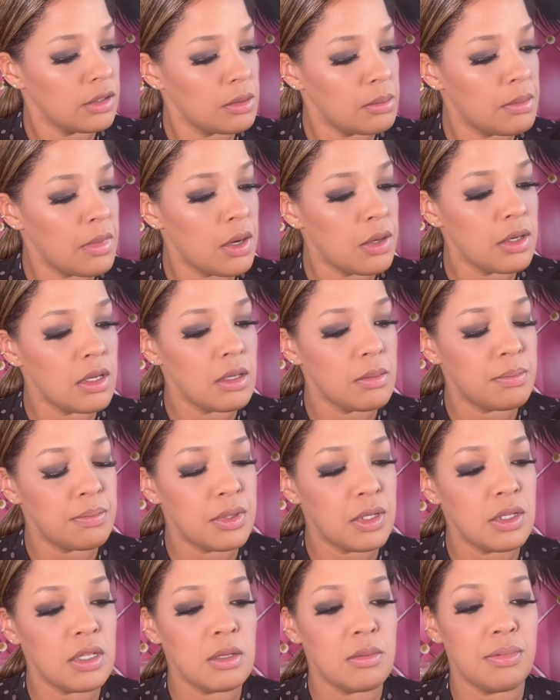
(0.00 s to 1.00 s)
Moda
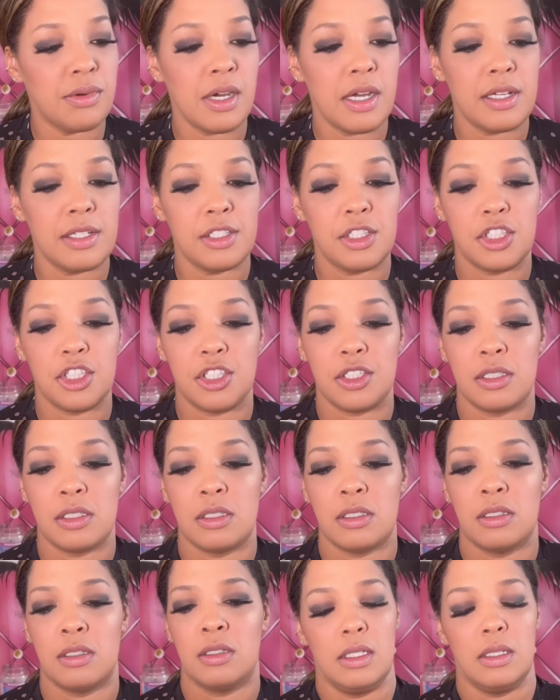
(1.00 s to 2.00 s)
beauty brush.
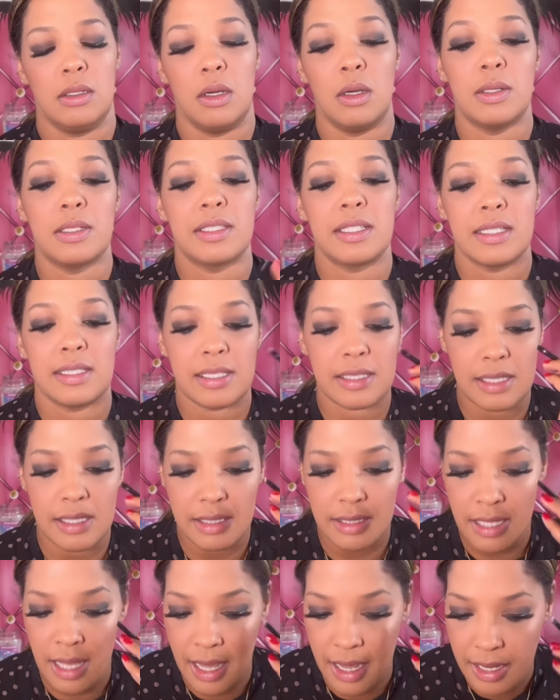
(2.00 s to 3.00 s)
Oh, it says it's a
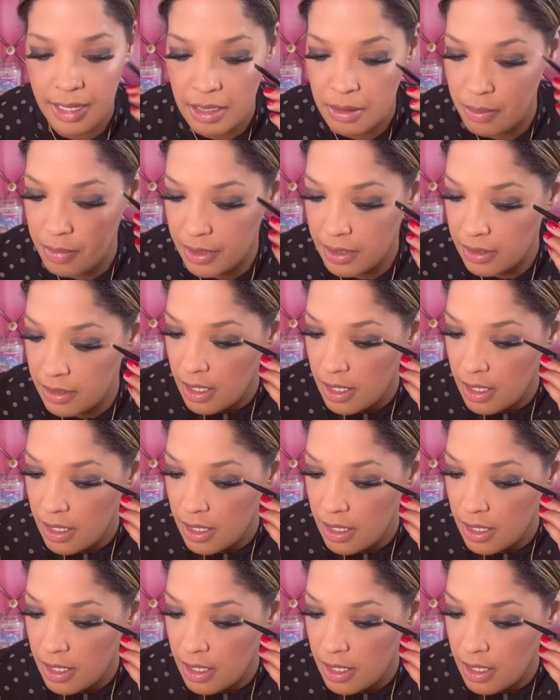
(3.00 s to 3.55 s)
line, but